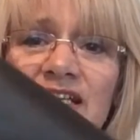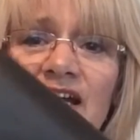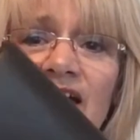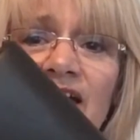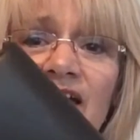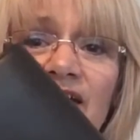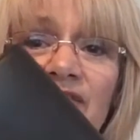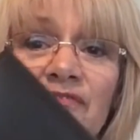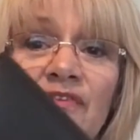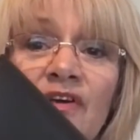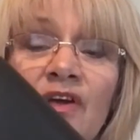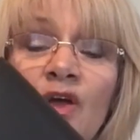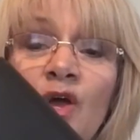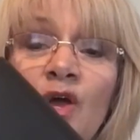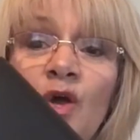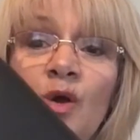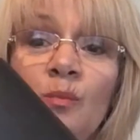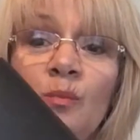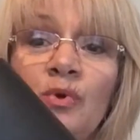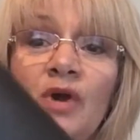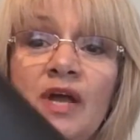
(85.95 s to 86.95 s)
I have
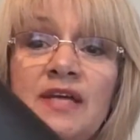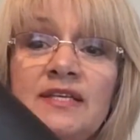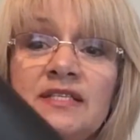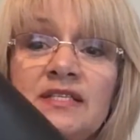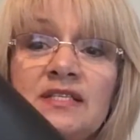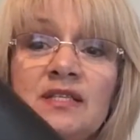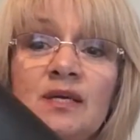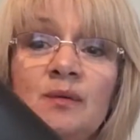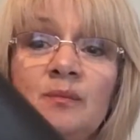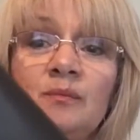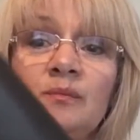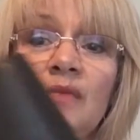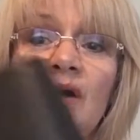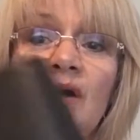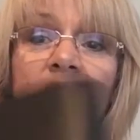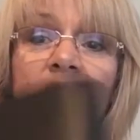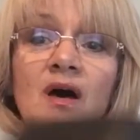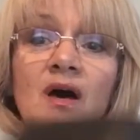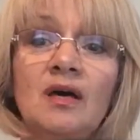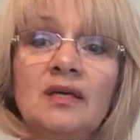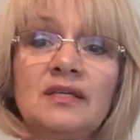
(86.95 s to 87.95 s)
priced them
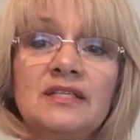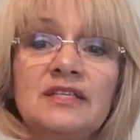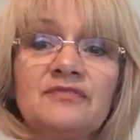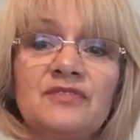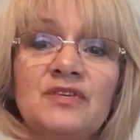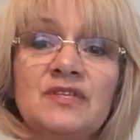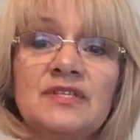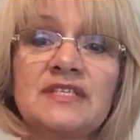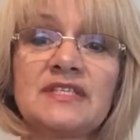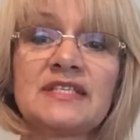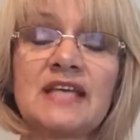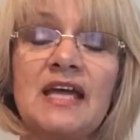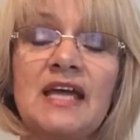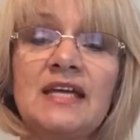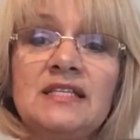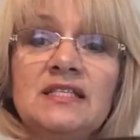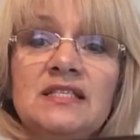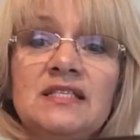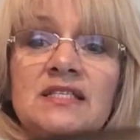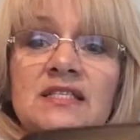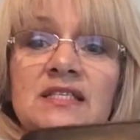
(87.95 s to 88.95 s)
on different
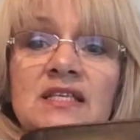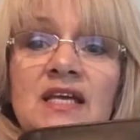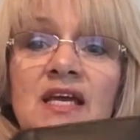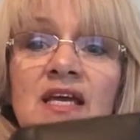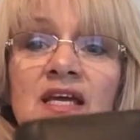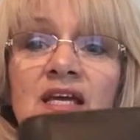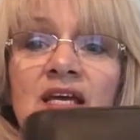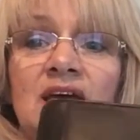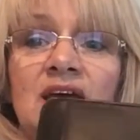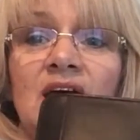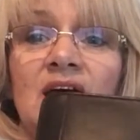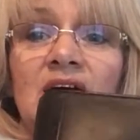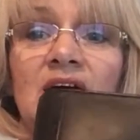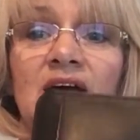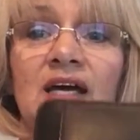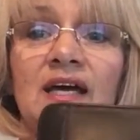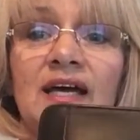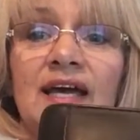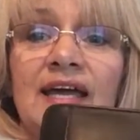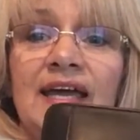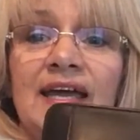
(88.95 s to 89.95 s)
sites
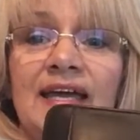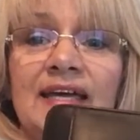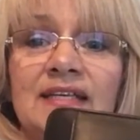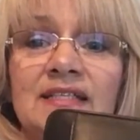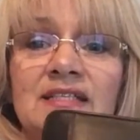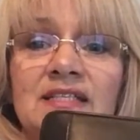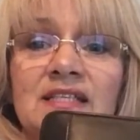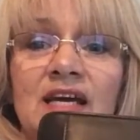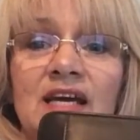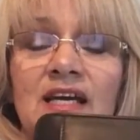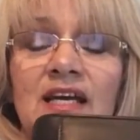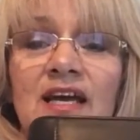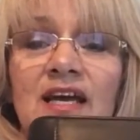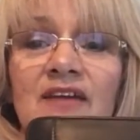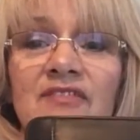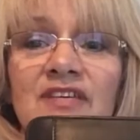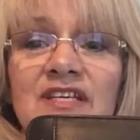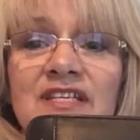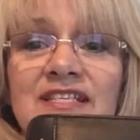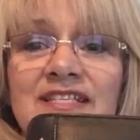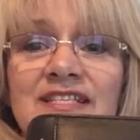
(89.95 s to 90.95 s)
uh, and I
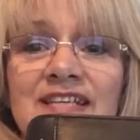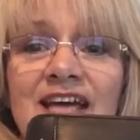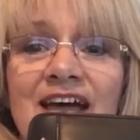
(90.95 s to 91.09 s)
love it.